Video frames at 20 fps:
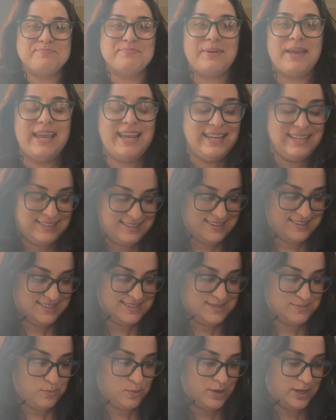paint
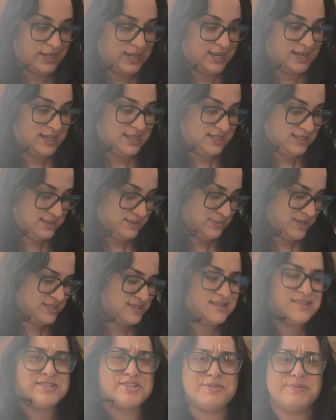this morning. My
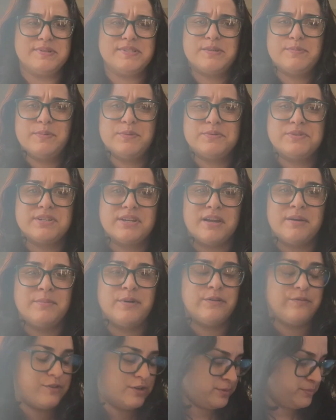sister was supposed to come
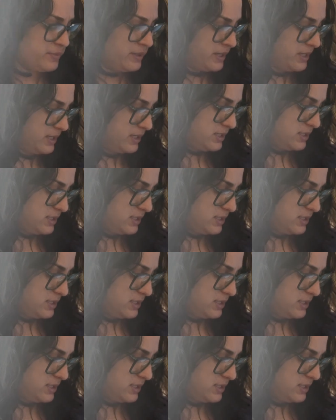over, but